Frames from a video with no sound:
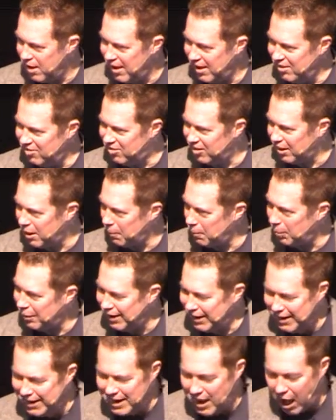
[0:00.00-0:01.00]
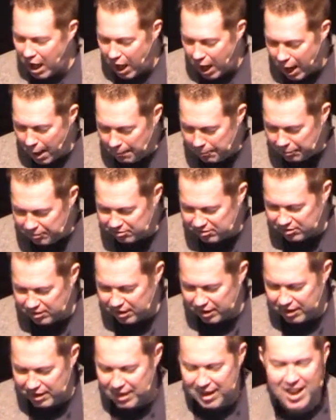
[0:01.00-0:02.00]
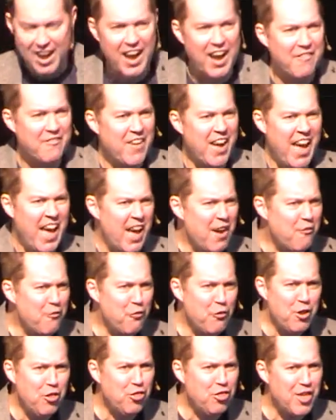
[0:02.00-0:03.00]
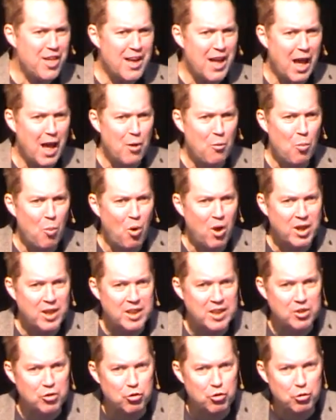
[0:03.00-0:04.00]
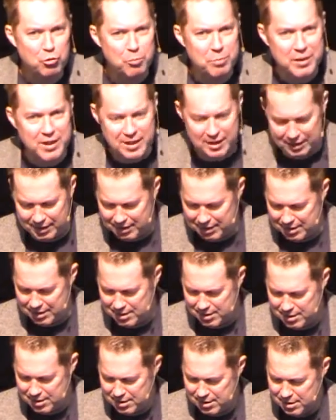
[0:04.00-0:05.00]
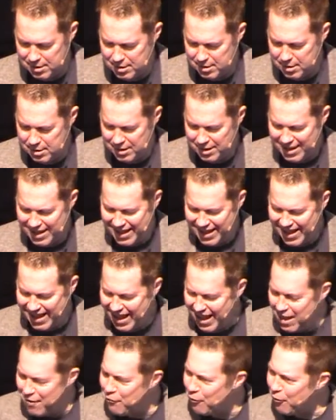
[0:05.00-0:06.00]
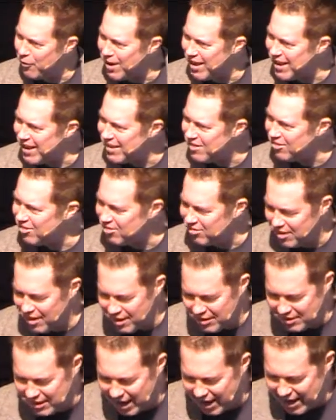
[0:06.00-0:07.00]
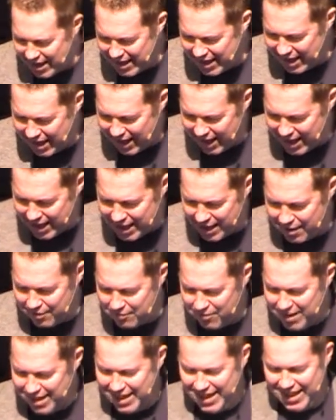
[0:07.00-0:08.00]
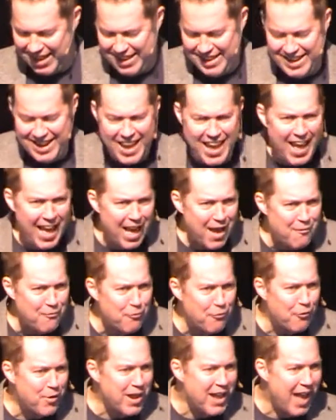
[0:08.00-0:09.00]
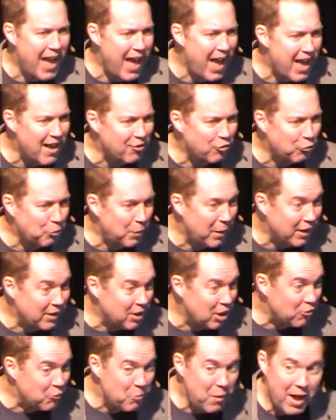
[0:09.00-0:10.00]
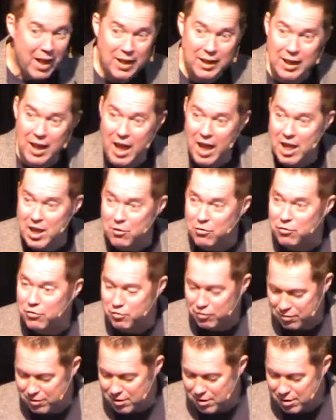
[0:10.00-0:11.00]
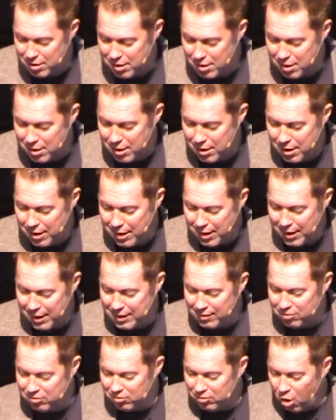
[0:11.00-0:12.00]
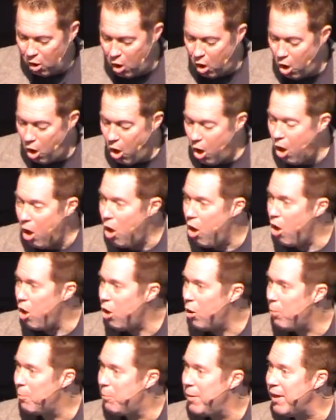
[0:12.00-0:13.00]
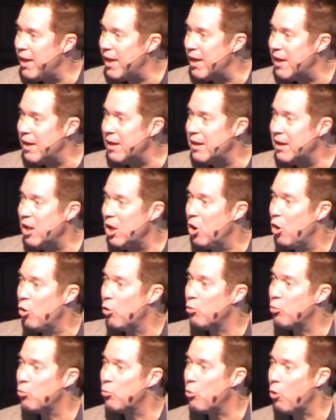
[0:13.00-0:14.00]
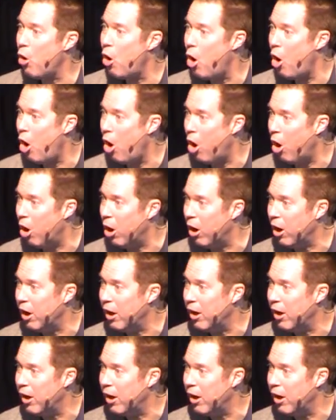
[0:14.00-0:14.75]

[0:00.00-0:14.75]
is the complete opposite of everything I want it to be. Every instinct I have in every aspect of my life, it's all been wrong.